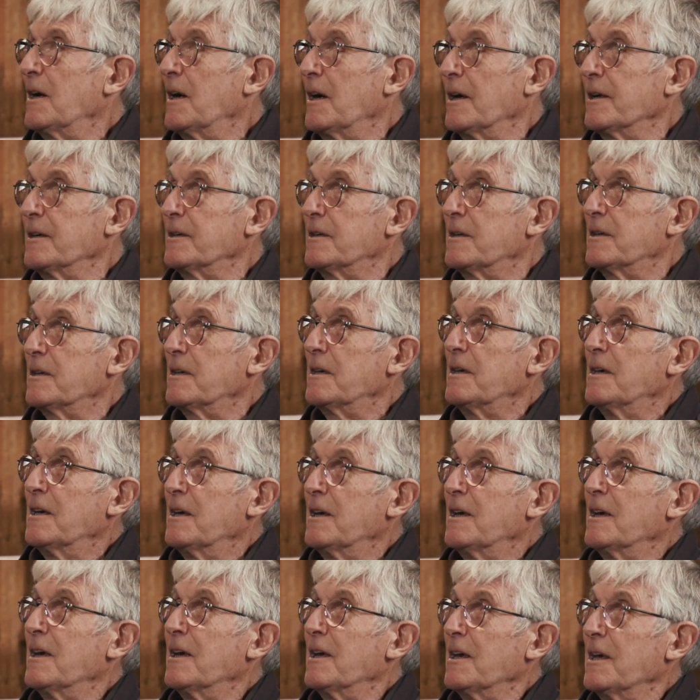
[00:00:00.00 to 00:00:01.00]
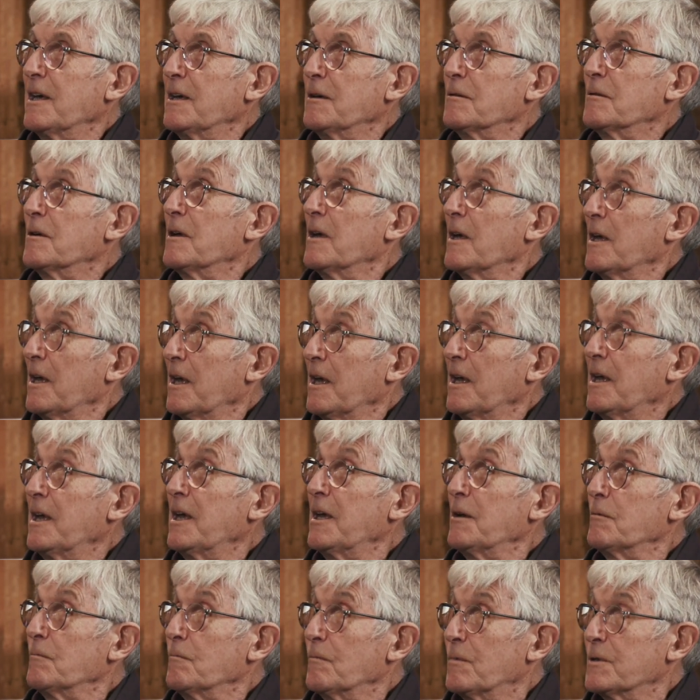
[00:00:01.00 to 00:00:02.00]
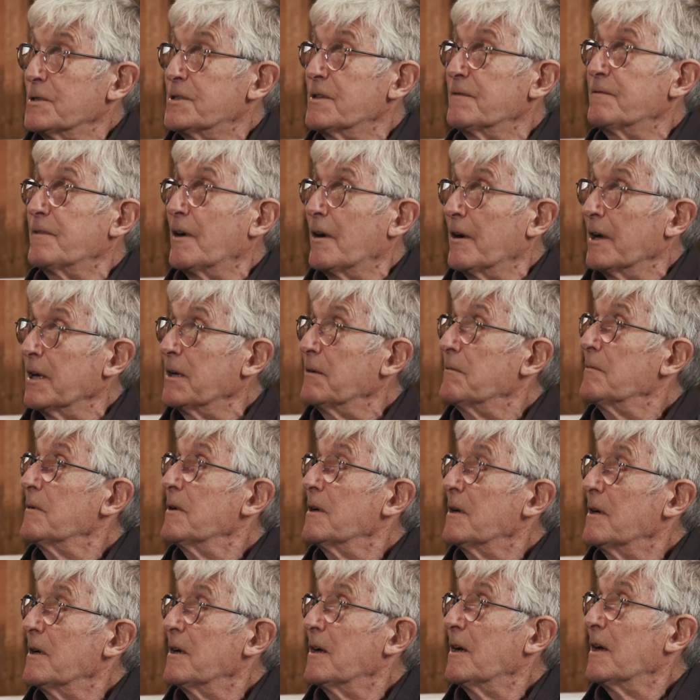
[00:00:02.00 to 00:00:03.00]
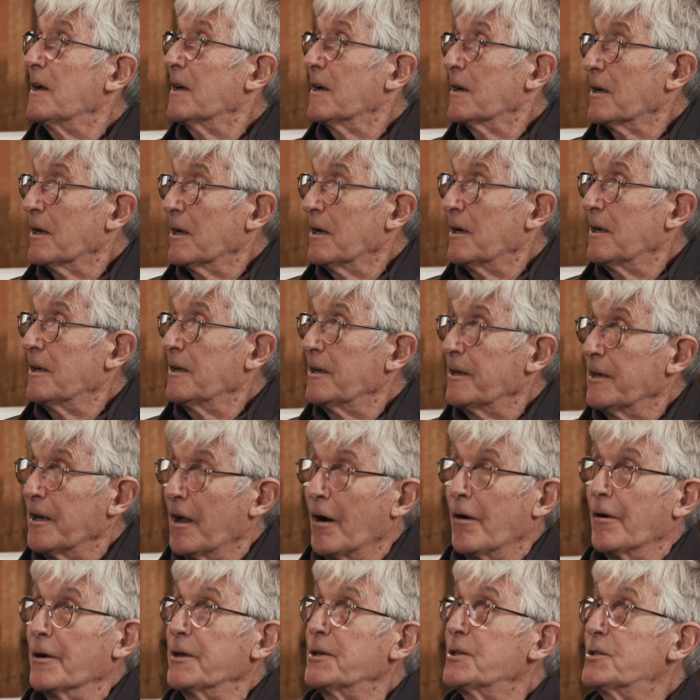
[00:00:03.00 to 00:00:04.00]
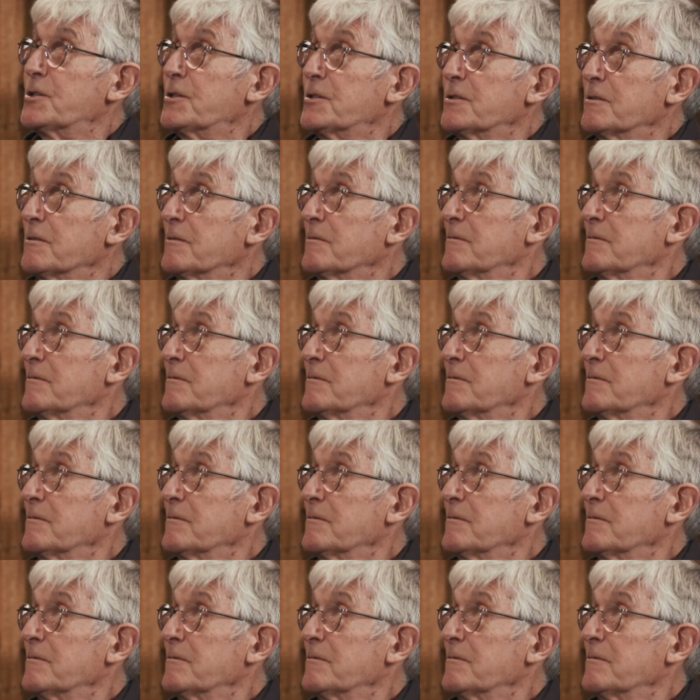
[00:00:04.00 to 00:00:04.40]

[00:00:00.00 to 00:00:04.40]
And it was a very nice,